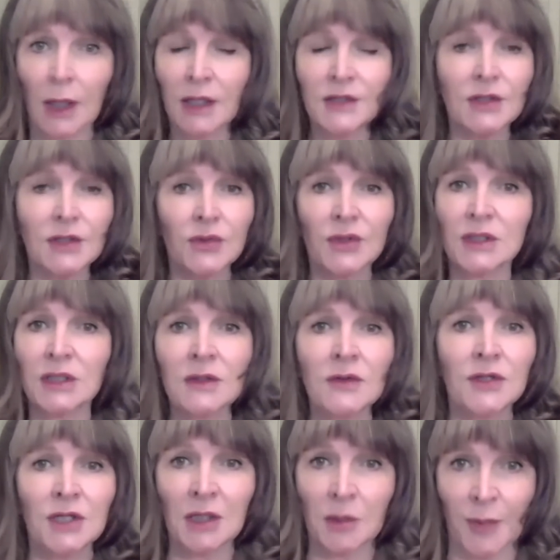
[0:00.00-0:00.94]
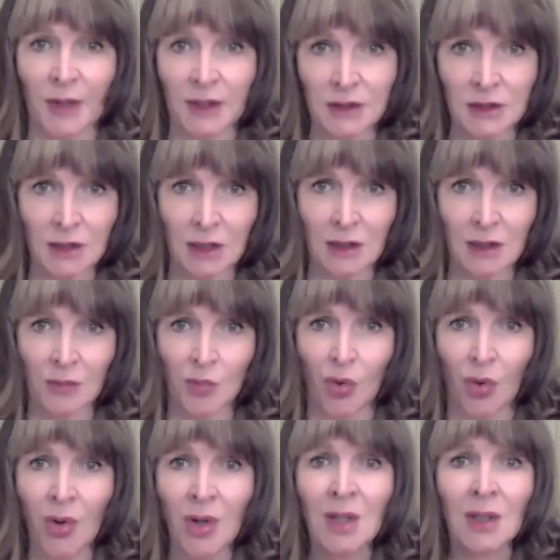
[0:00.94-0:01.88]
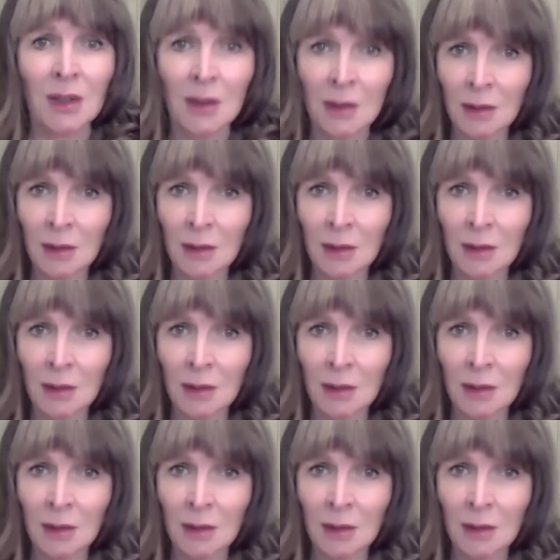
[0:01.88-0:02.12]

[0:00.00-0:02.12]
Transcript: And so they didn't think about it anymore.